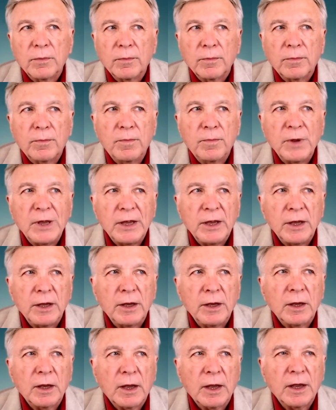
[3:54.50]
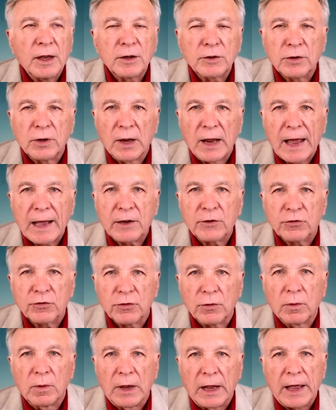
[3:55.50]
be
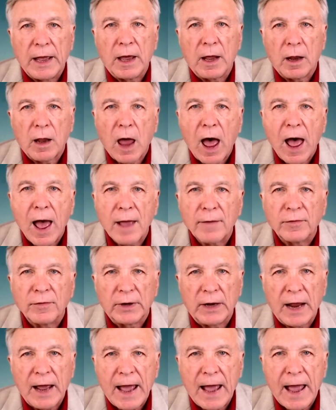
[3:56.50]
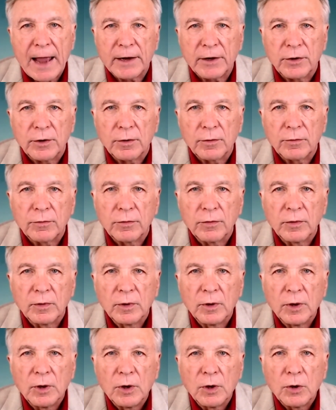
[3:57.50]
intellectually alive and active,
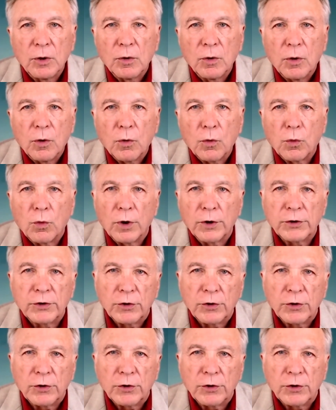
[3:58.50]
or to